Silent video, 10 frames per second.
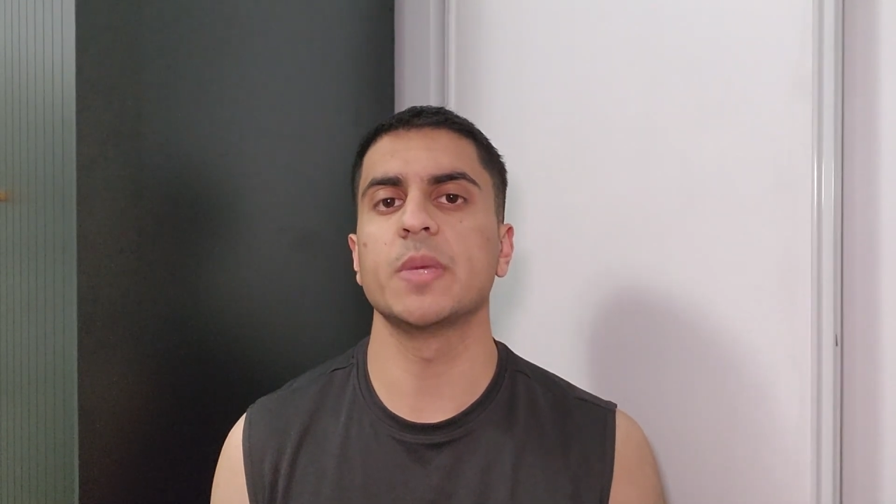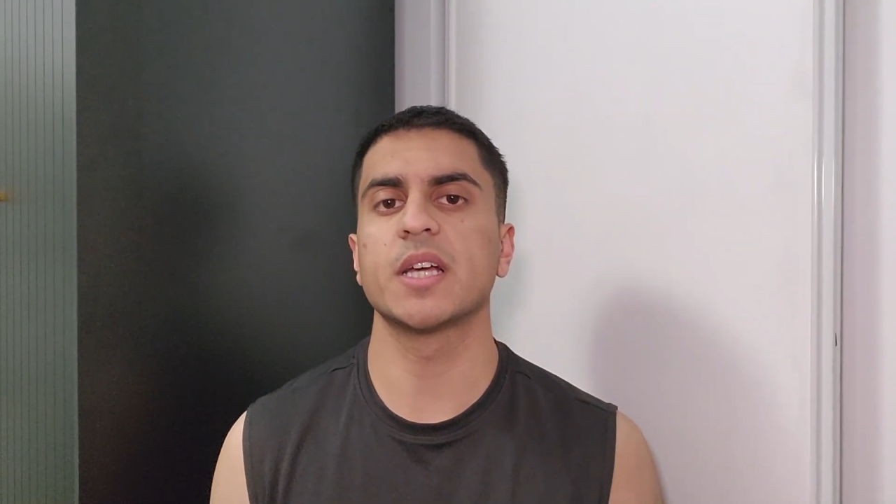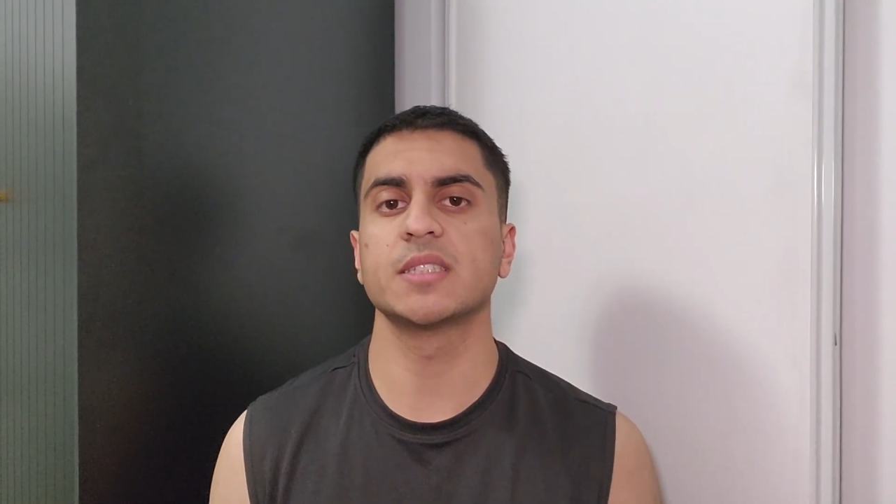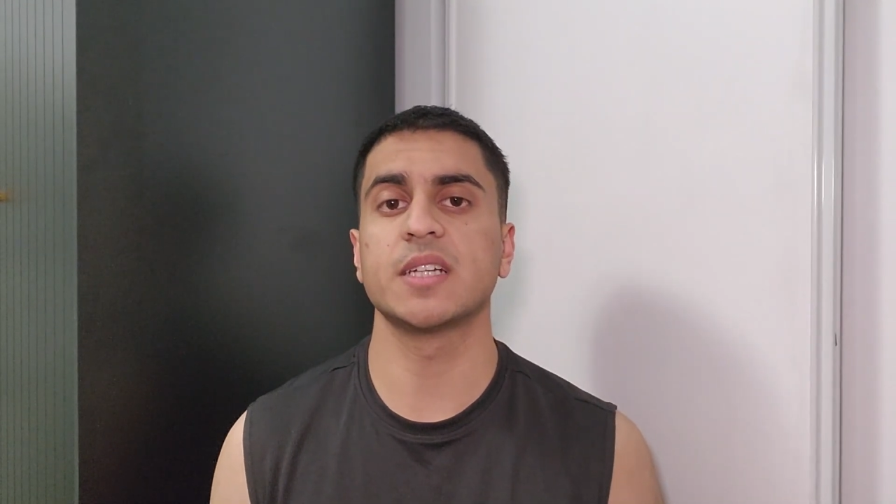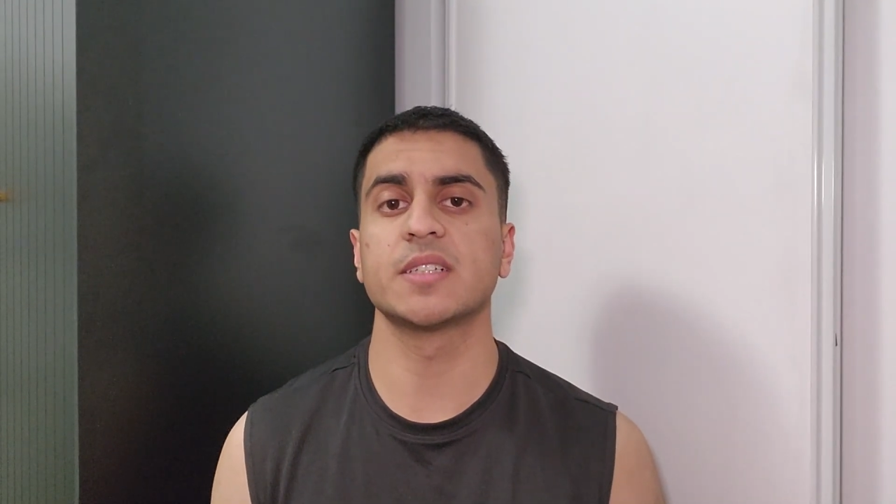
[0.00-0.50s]

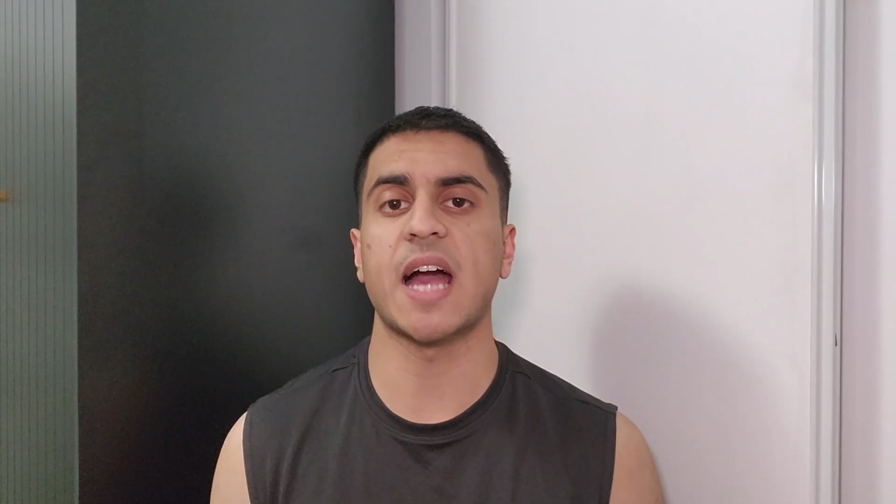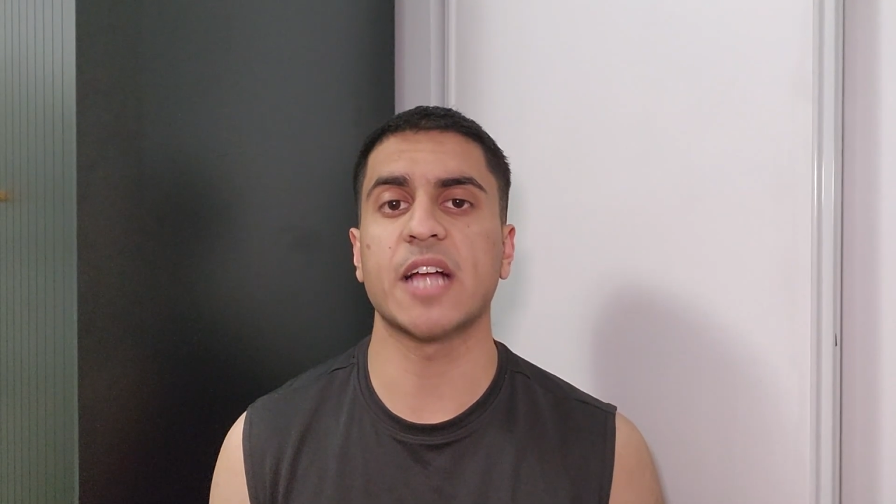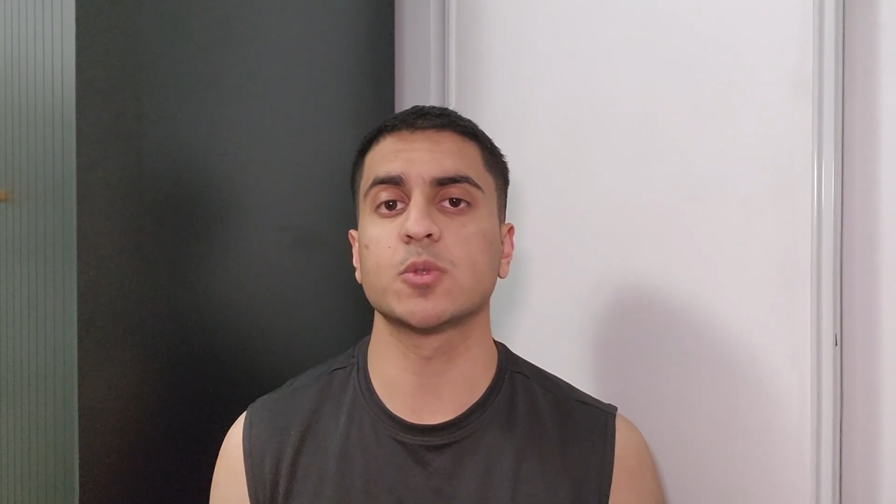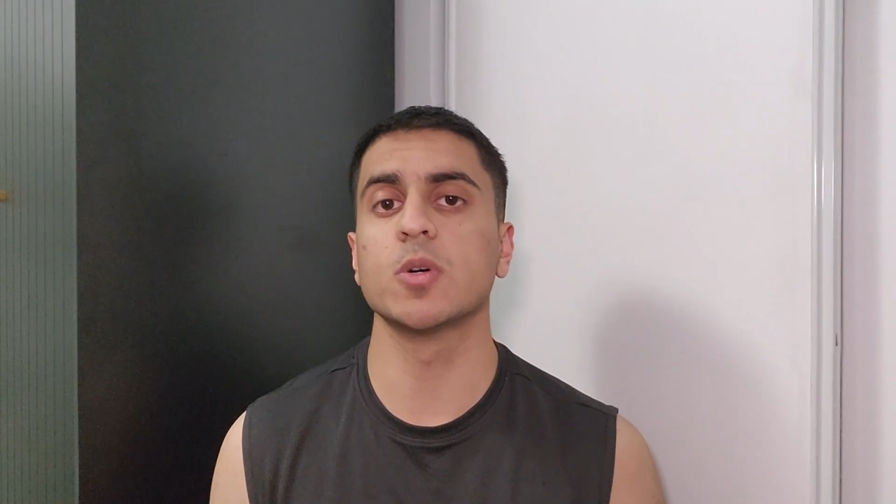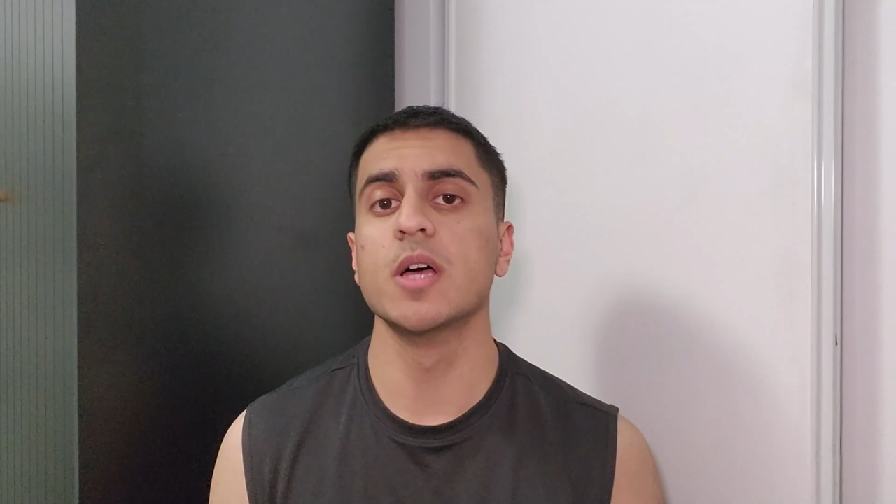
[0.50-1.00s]
because there's
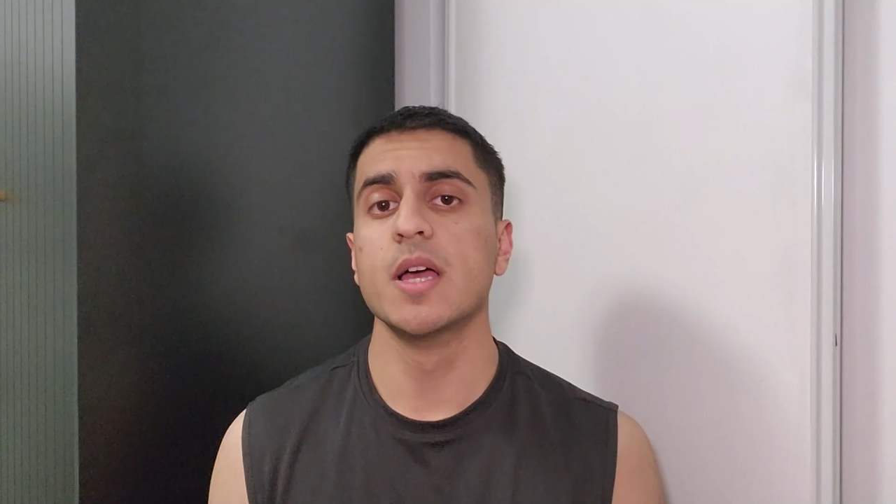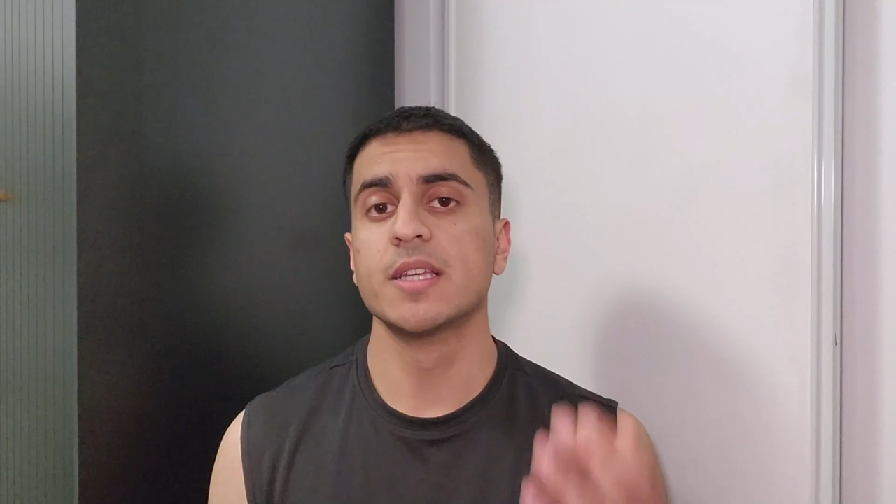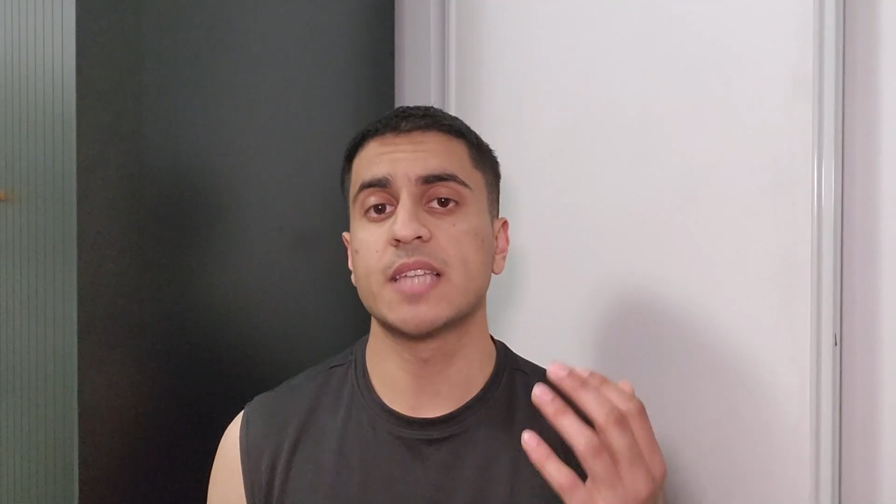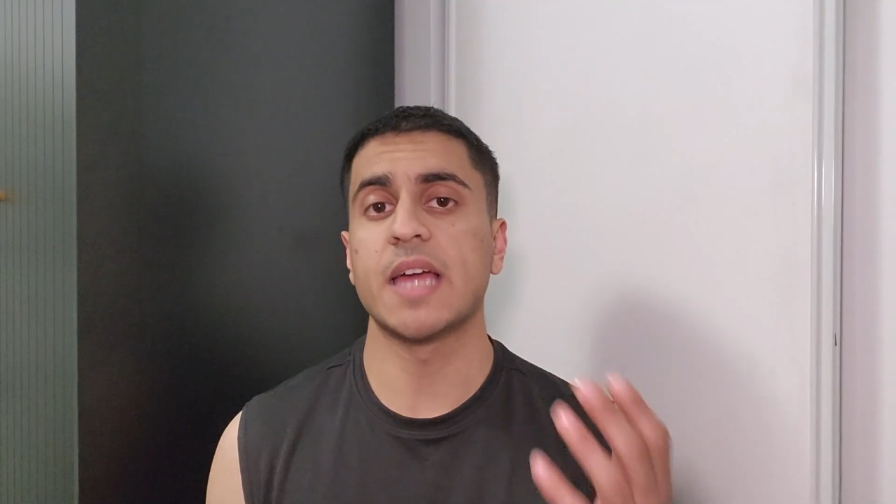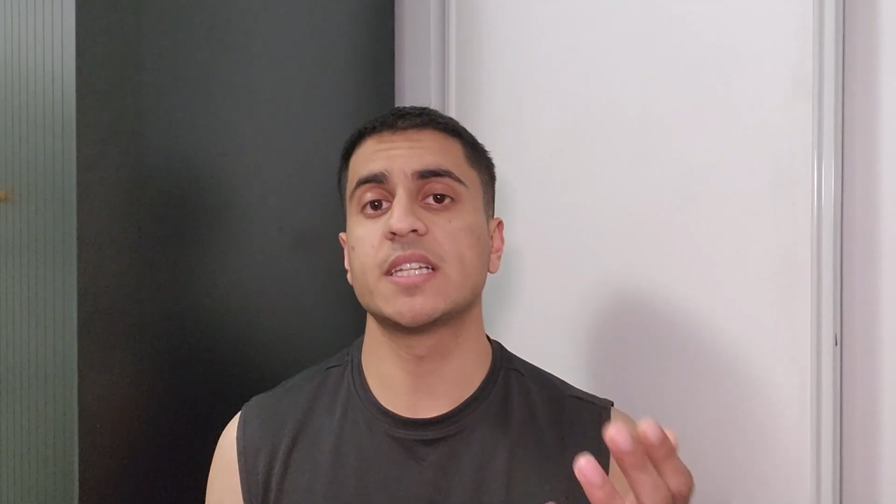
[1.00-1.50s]
actual
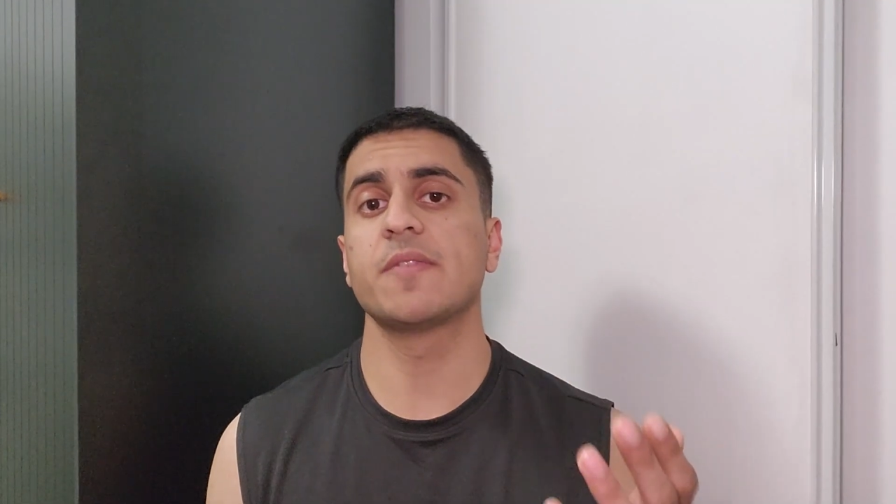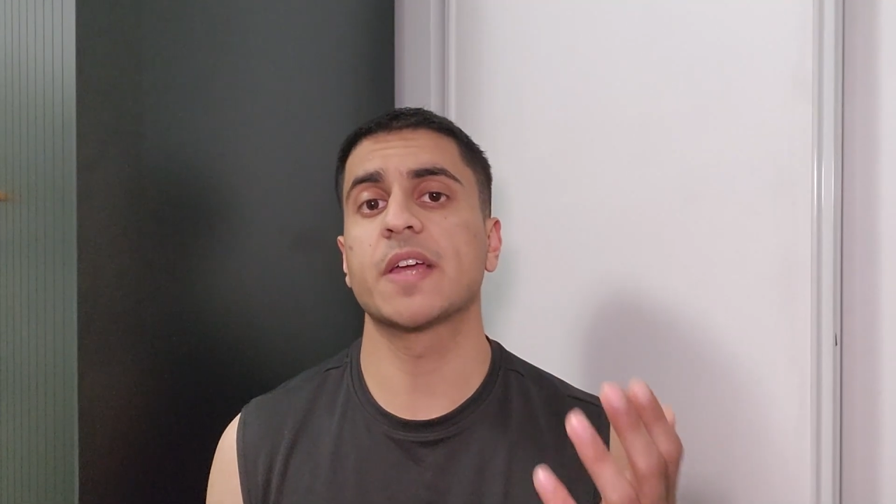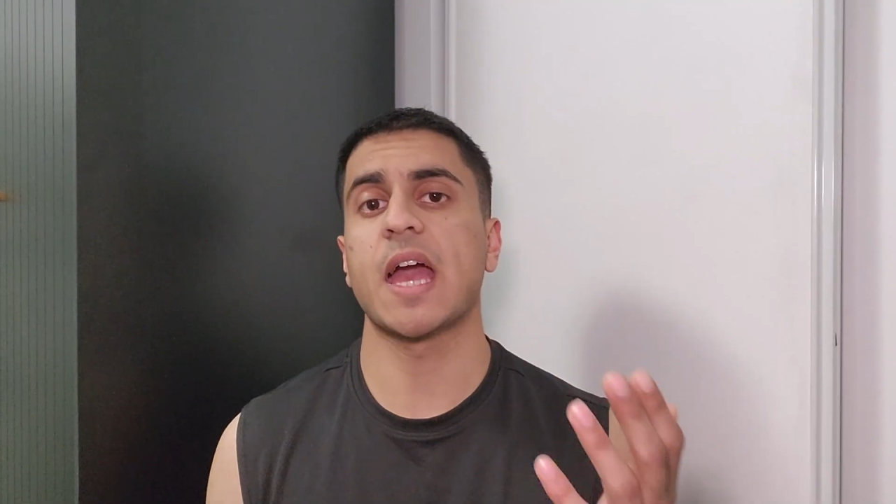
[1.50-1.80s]
scientific